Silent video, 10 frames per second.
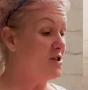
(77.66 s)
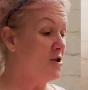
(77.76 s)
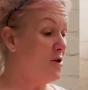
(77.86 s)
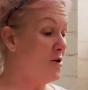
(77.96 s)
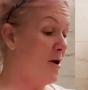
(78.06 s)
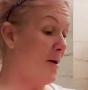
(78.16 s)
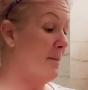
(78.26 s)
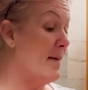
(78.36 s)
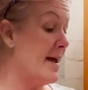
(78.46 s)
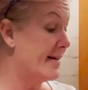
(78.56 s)
to
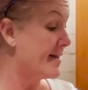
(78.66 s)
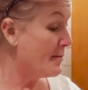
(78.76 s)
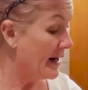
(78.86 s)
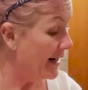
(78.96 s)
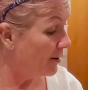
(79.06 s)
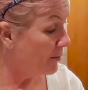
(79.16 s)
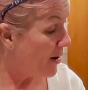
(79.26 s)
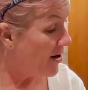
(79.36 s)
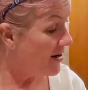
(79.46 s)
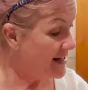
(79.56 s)
make them a little
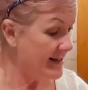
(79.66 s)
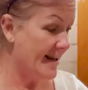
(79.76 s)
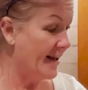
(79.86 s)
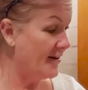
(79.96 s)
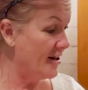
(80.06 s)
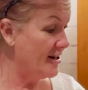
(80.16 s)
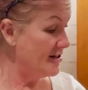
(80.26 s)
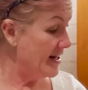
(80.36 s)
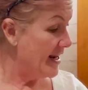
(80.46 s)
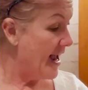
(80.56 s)
Bernie
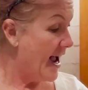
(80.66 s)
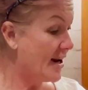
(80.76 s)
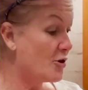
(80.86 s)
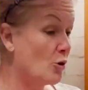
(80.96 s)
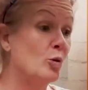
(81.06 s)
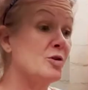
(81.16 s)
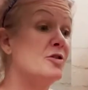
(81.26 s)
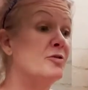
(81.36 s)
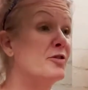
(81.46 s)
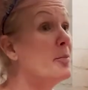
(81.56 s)
Sanders and
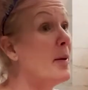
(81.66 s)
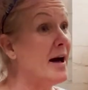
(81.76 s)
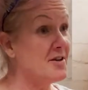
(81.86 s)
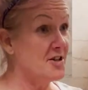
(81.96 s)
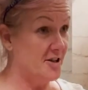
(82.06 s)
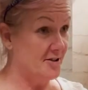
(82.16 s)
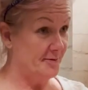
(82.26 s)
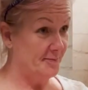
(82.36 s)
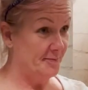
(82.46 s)
also for the pattern.